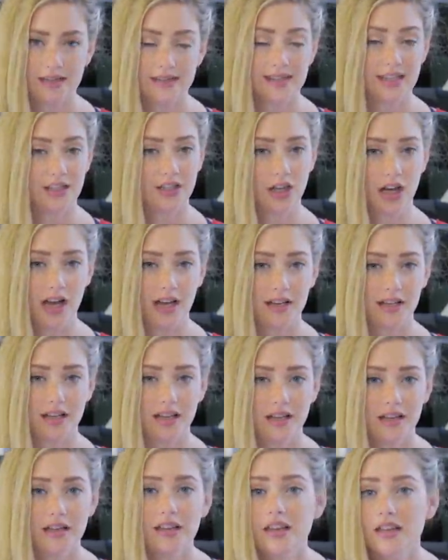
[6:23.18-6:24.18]

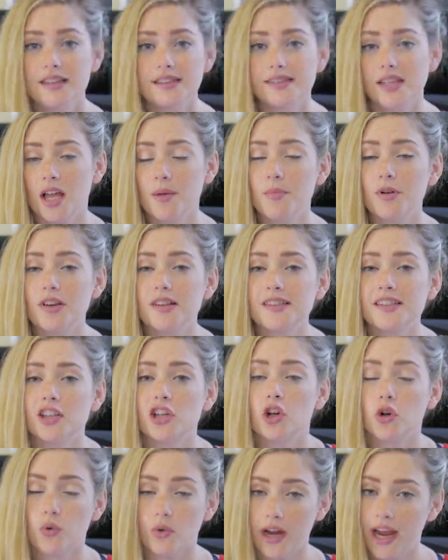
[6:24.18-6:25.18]
Zenyatta, Sombra is a
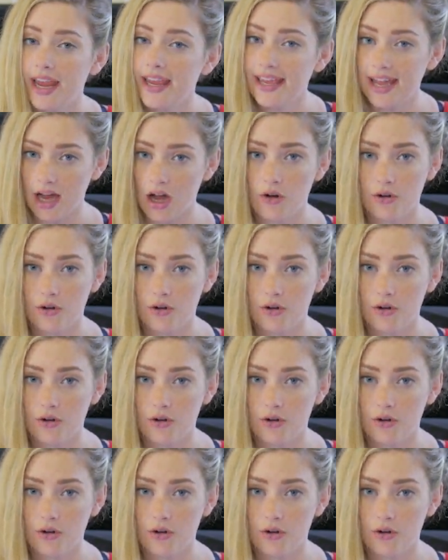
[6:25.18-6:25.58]
great